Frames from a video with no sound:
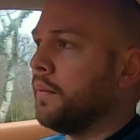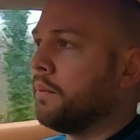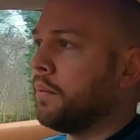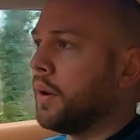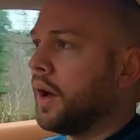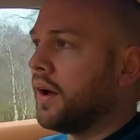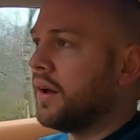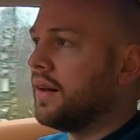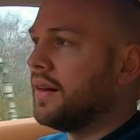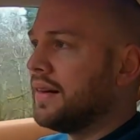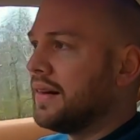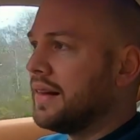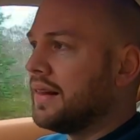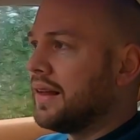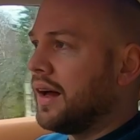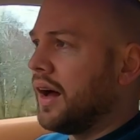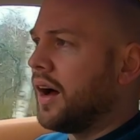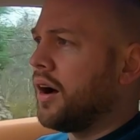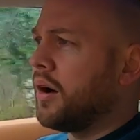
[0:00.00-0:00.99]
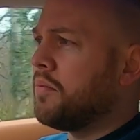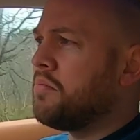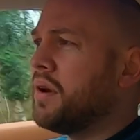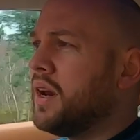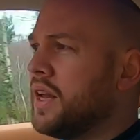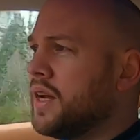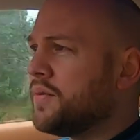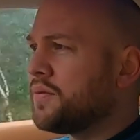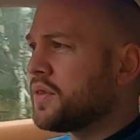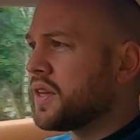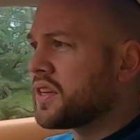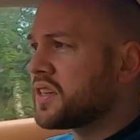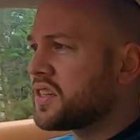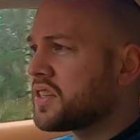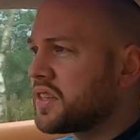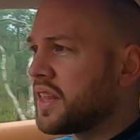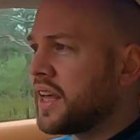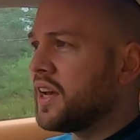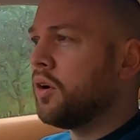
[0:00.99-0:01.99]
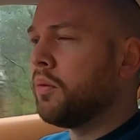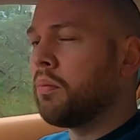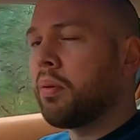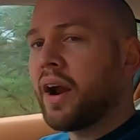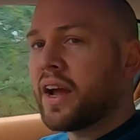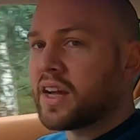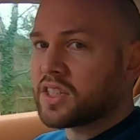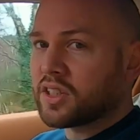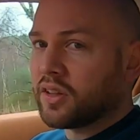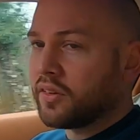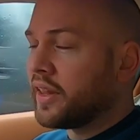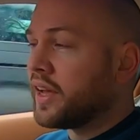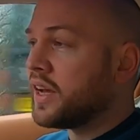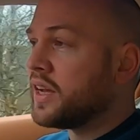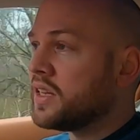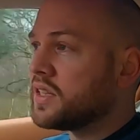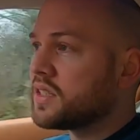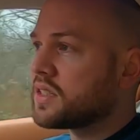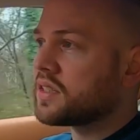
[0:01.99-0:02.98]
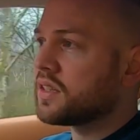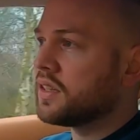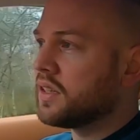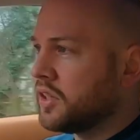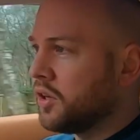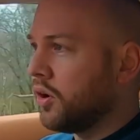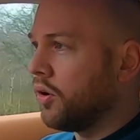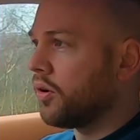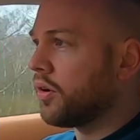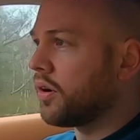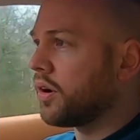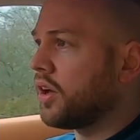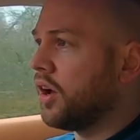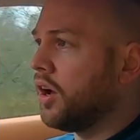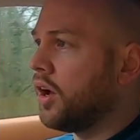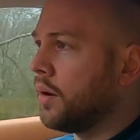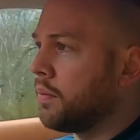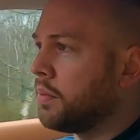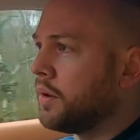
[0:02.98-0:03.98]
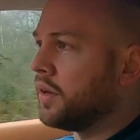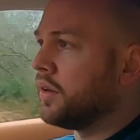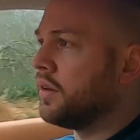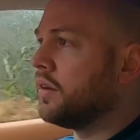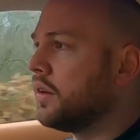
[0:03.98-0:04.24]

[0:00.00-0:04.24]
But I believe the steel brakes on these, not carbon